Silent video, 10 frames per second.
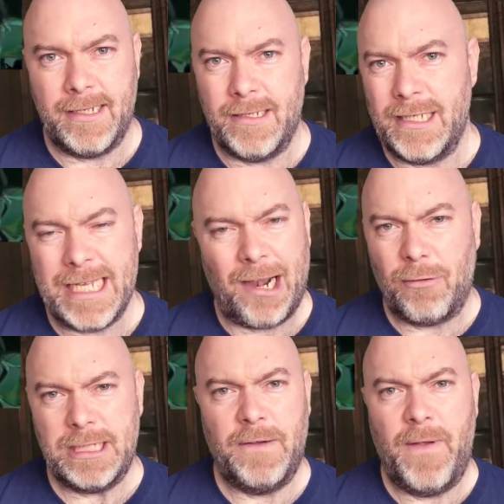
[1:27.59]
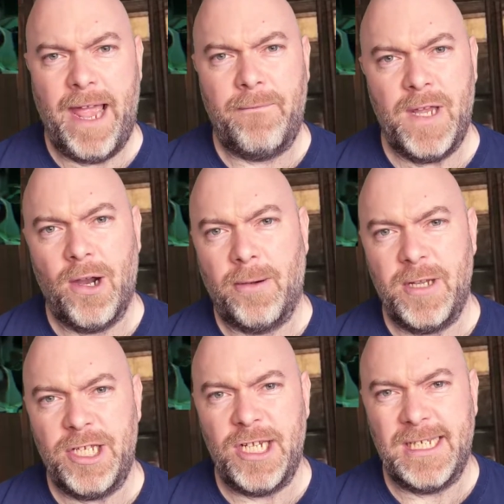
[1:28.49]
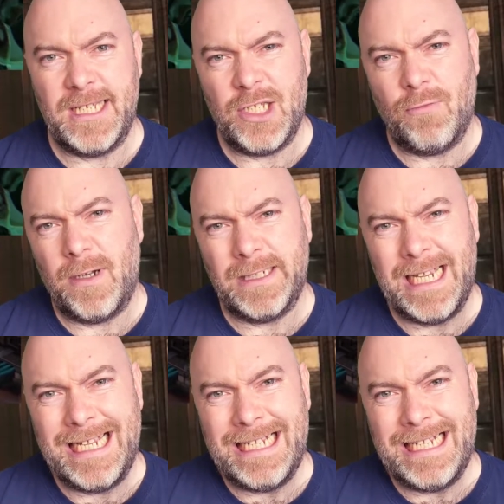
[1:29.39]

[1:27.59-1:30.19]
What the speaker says: and narrative-heavy RPGs and so on,